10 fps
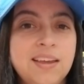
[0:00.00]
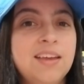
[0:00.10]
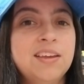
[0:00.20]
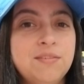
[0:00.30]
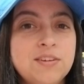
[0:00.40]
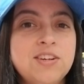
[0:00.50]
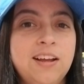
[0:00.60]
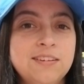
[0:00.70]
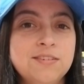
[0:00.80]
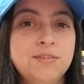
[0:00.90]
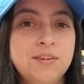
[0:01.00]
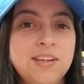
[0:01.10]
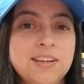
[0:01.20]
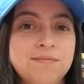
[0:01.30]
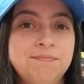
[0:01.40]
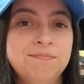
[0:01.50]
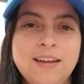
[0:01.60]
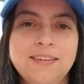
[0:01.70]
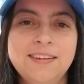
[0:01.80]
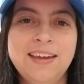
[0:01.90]
it'll give you a challenge if you need it.
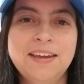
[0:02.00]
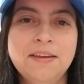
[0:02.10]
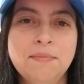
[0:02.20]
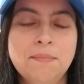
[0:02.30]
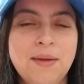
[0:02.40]
But the game